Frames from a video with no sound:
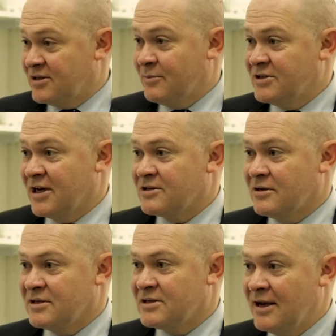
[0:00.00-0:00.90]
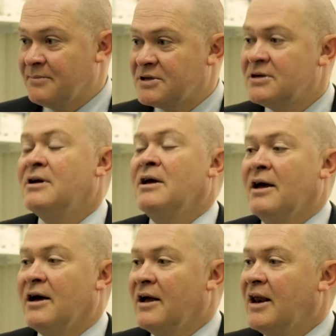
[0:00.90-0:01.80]
someone's actually slept
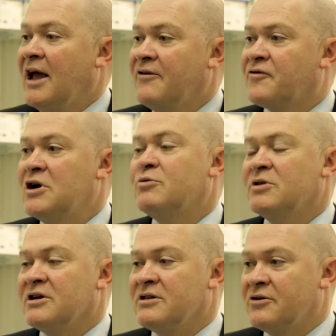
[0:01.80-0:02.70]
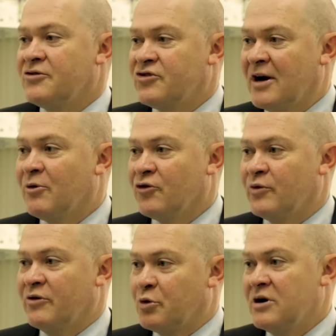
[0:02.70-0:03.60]
and how frequently there are troubles
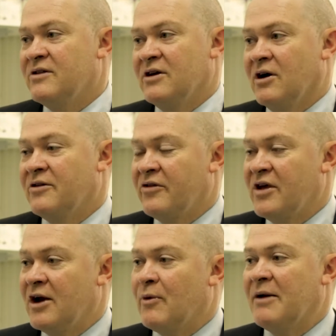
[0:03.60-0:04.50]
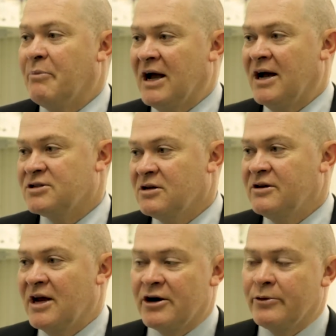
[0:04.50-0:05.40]
with breathing, either the airway partially
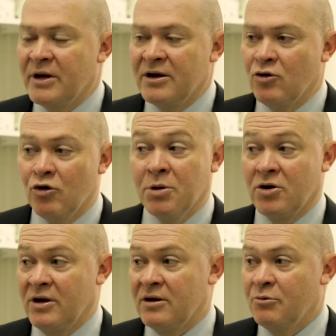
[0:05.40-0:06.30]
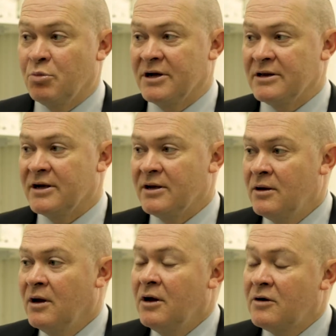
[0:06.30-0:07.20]
narrowing or blocking completely.
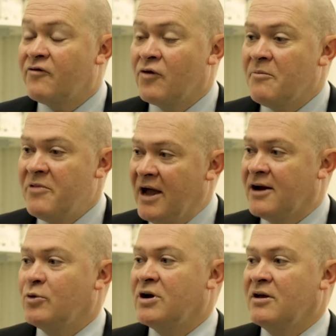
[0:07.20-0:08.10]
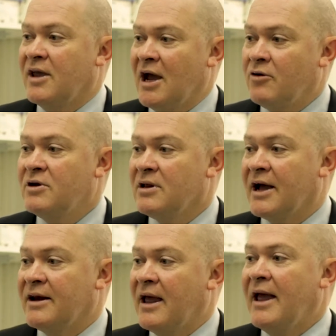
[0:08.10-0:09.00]
And from that we can
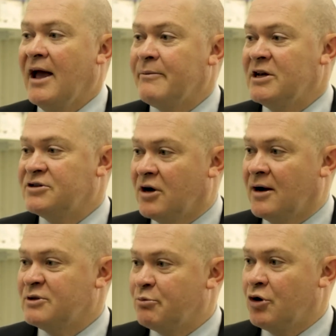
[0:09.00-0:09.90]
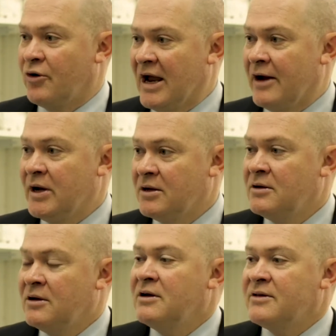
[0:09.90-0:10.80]
calculate how many times per hour
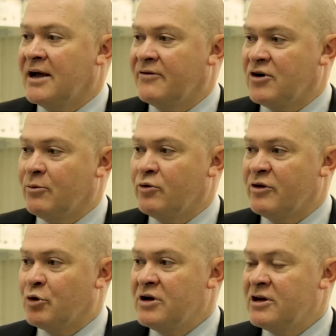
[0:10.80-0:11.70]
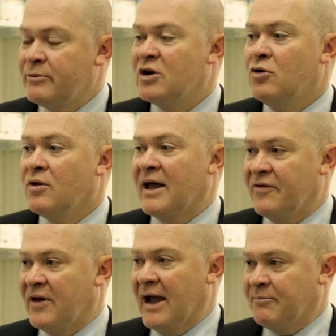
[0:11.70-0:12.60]
they have trouble with breathing, and we call
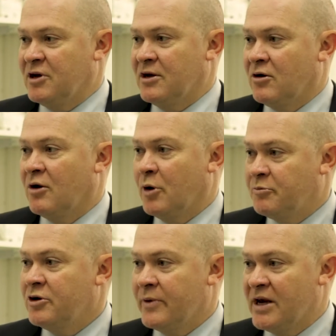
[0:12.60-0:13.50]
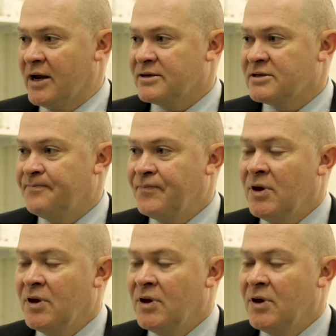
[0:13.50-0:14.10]
that the apnea-hypopnea index.